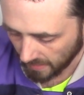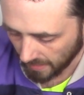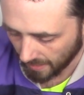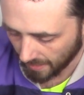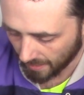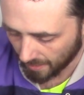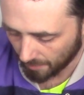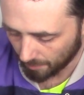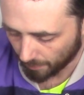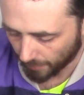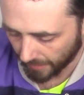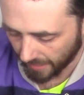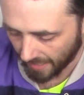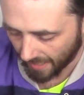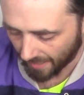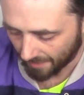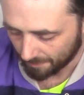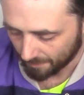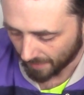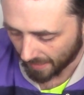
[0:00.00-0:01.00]
But
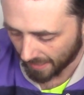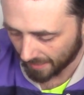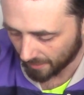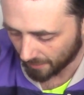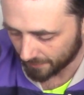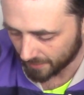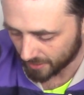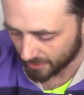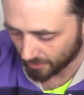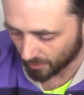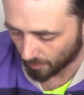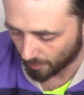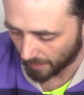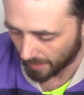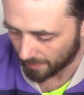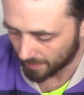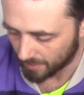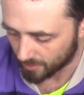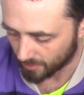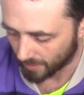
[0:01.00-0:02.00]
yeah, I love this little
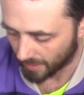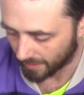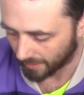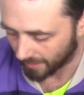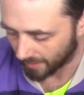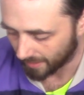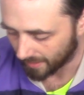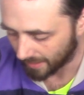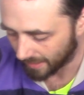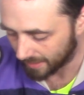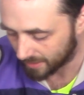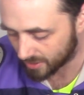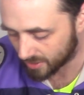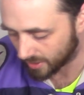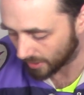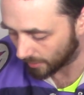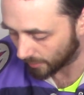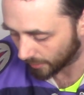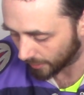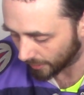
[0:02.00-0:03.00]
baby Shredder. It's
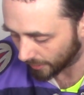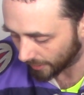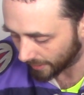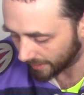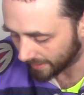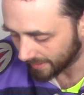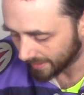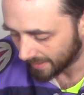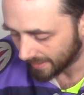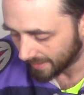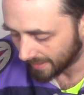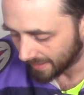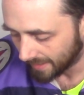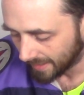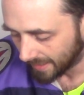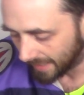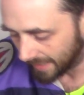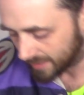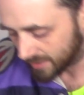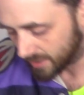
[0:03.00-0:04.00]
so good.
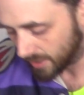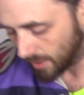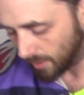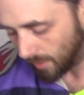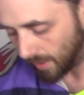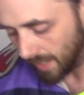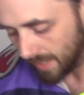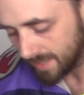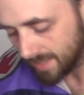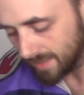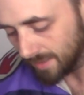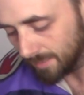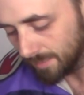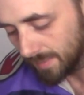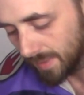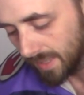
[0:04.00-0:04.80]
It's so awesome.